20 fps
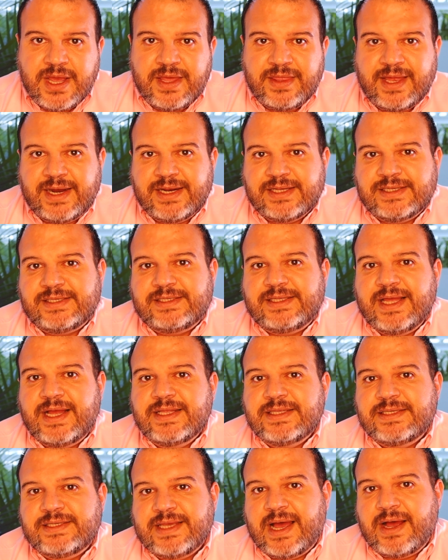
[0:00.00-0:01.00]
that
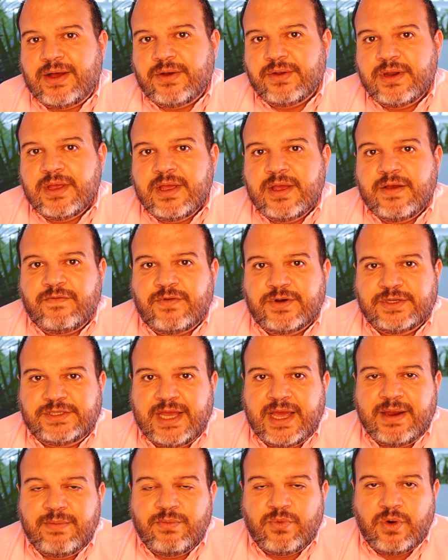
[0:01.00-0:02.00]
extends out for
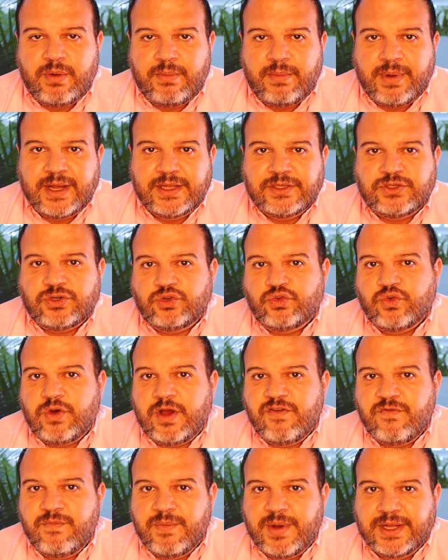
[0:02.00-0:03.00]
10 more months or
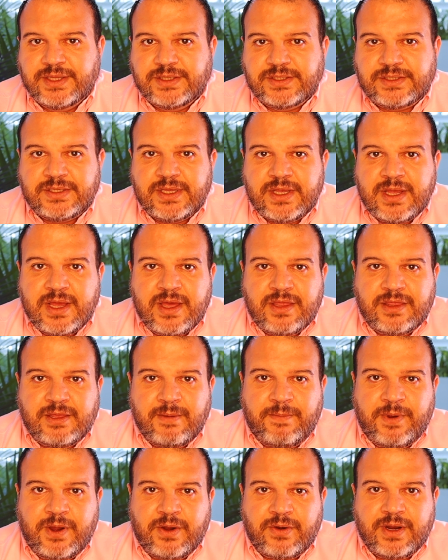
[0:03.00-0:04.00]
12 months the
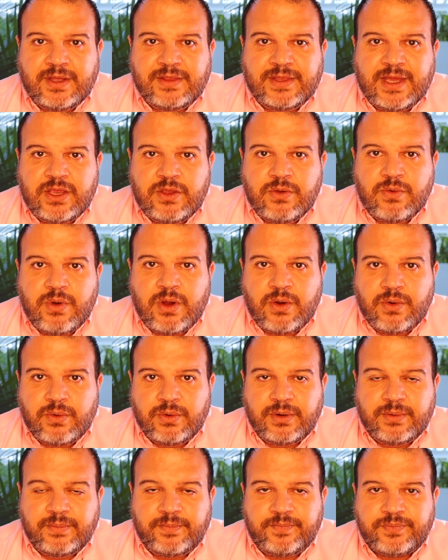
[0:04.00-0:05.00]
period that you owed.